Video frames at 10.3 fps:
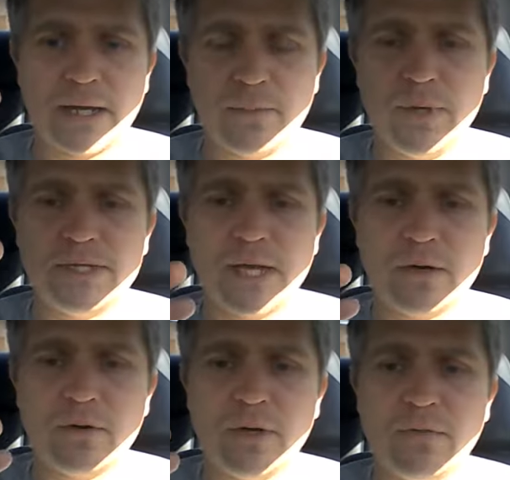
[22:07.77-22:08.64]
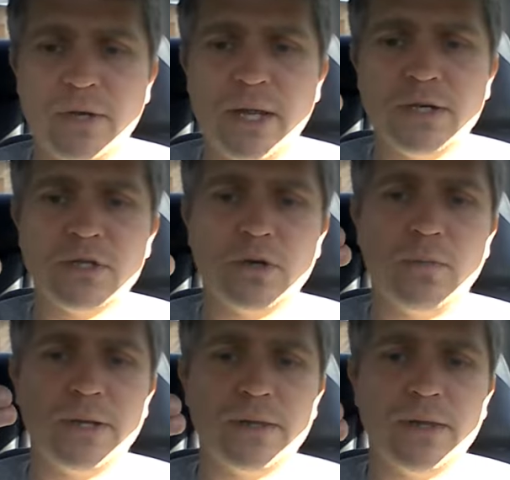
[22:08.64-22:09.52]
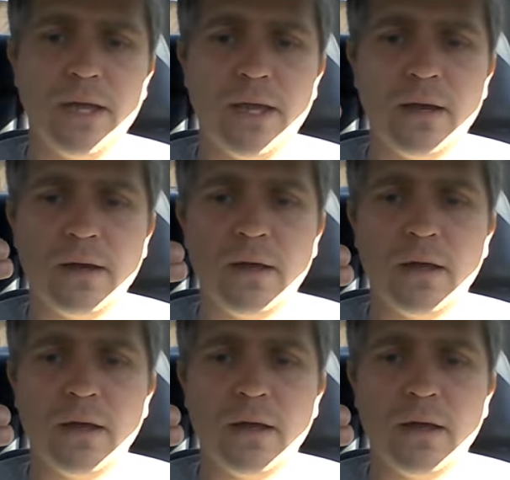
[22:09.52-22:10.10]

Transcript: can be decorative in nature, but then